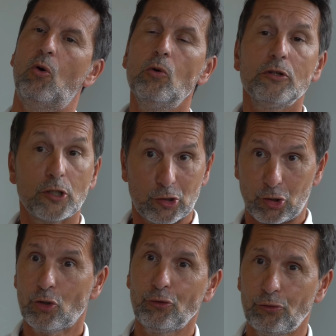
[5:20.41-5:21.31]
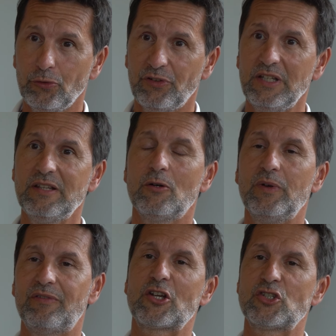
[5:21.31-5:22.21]
all the clocks you see that
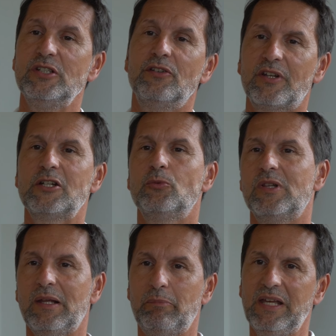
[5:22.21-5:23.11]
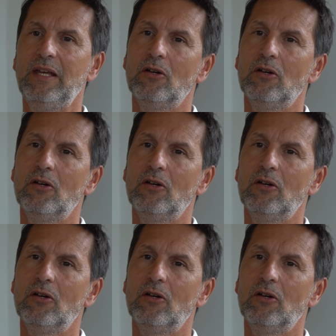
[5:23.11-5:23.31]
we've actually designed with L'Épée,